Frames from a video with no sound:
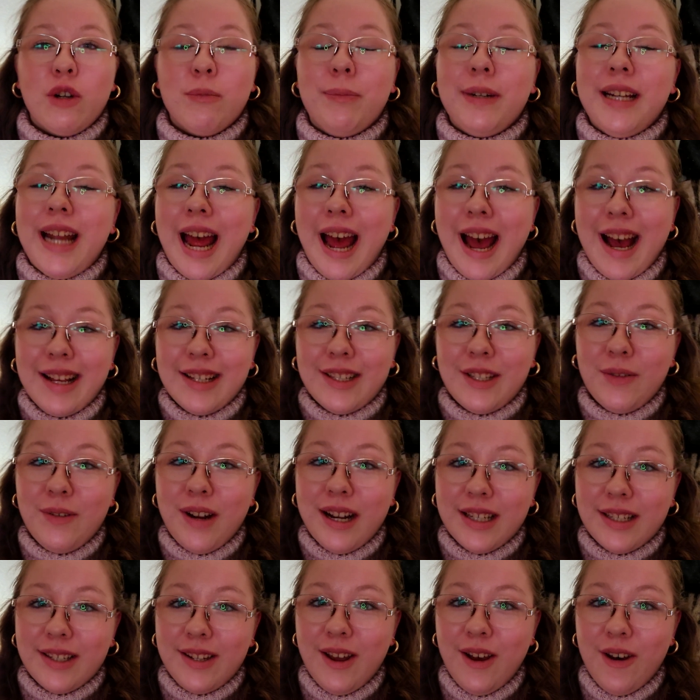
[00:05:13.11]
but as you
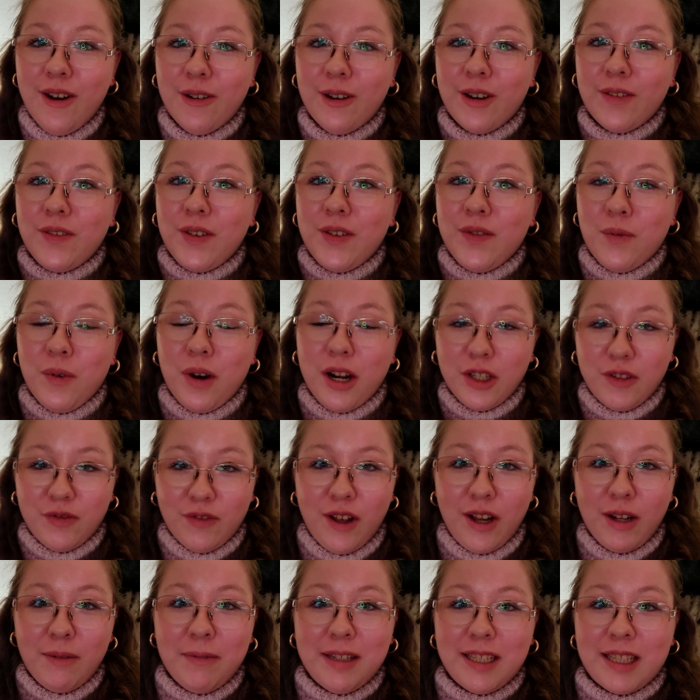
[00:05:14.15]
guys know, if you've watched
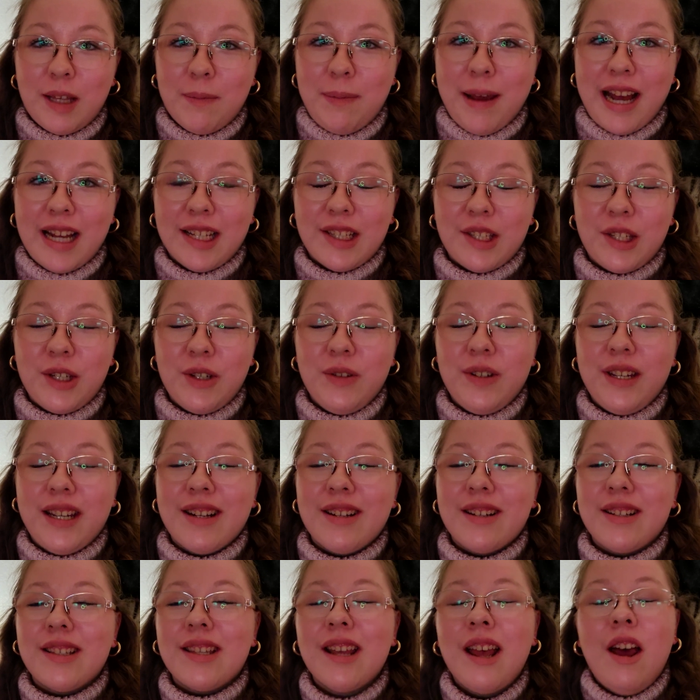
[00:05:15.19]
Vlogmas the past 2
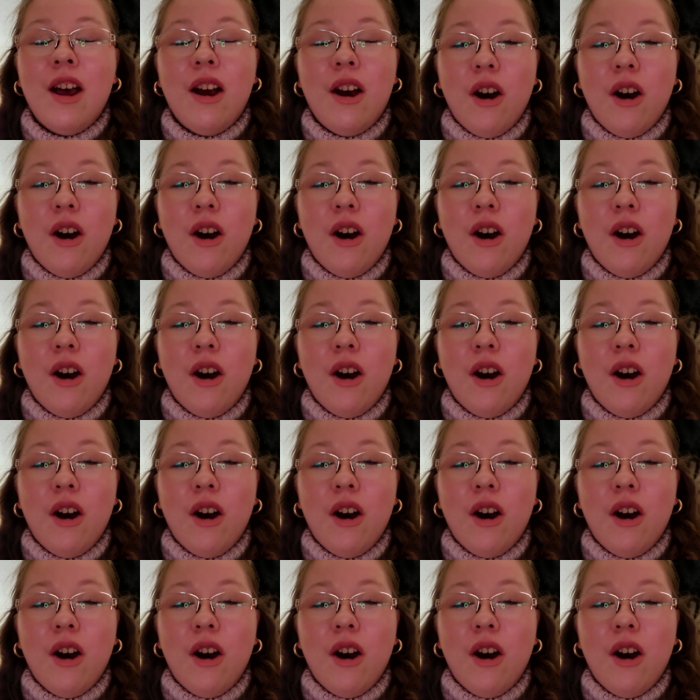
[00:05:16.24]
years,